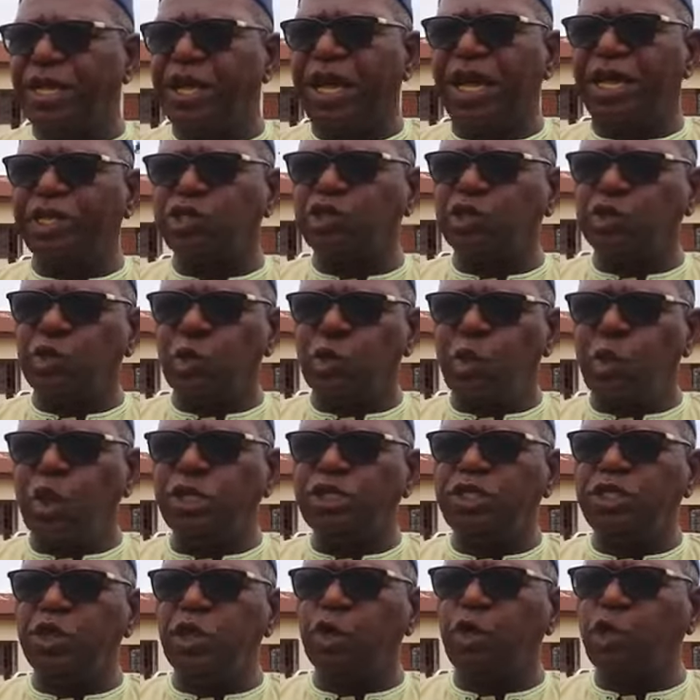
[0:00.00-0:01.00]
as to
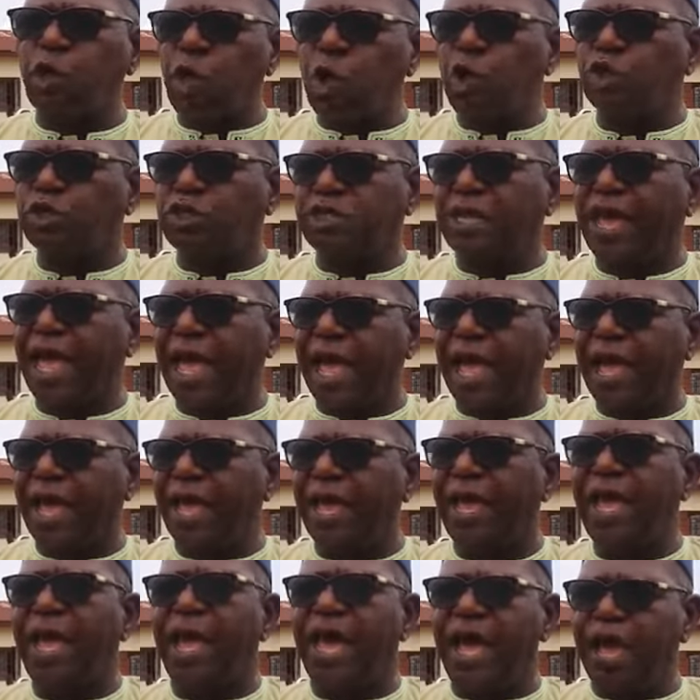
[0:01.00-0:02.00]
what your roles are,
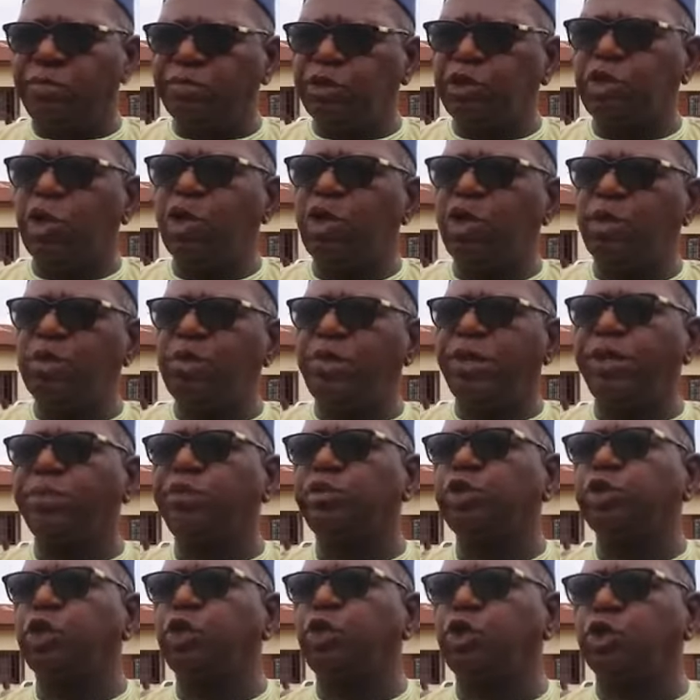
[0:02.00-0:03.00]
I'm sure you'll be
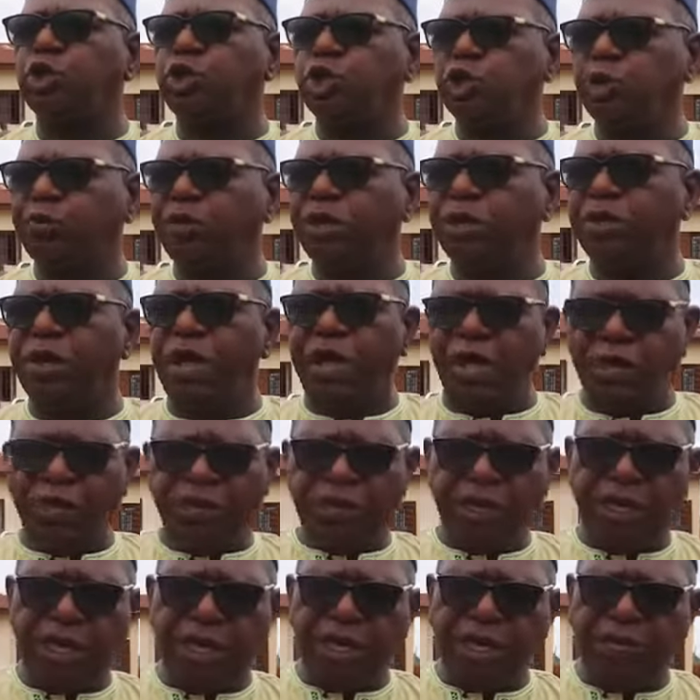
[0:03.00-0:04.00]
able to contribute,
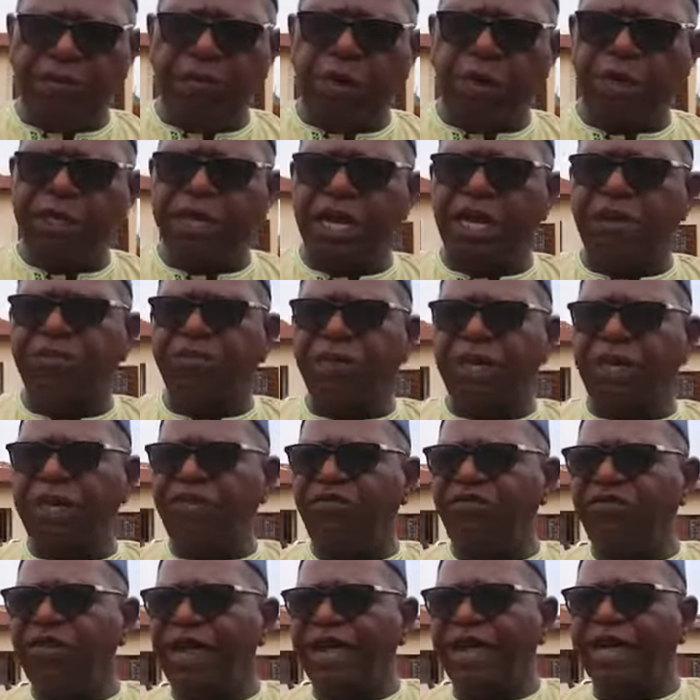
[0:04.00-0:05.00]
be it budget, be
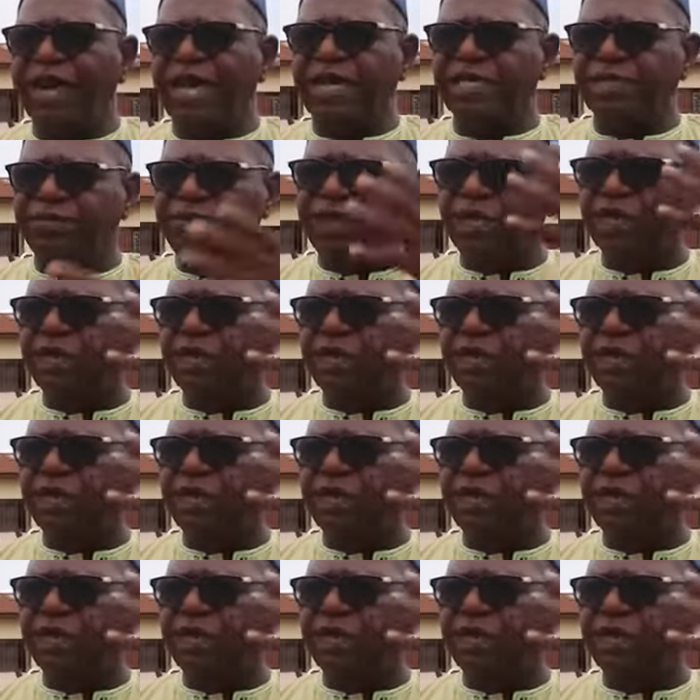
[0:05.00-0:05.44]
it finance, be